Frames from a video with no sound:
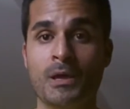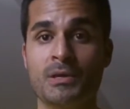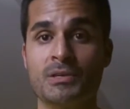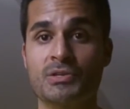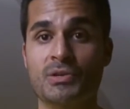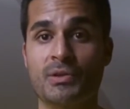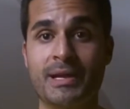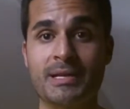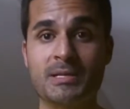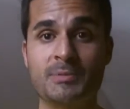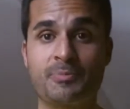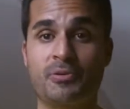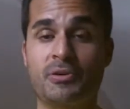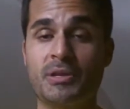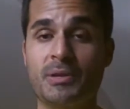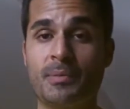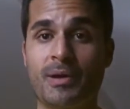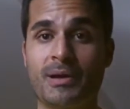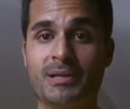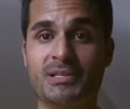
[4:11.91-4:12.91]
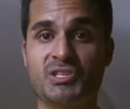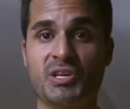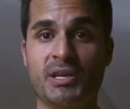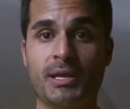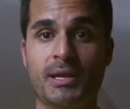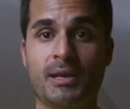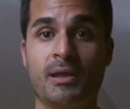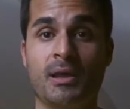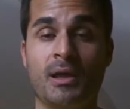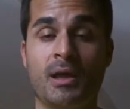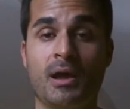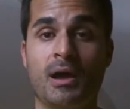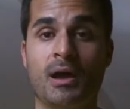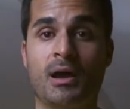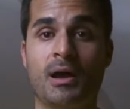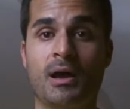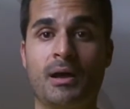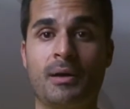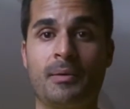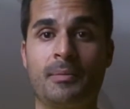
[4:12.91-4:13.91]
So that's pretty much it.
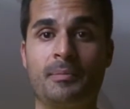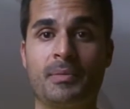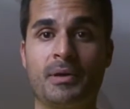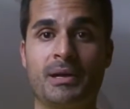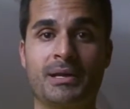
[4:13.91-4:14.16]
Um,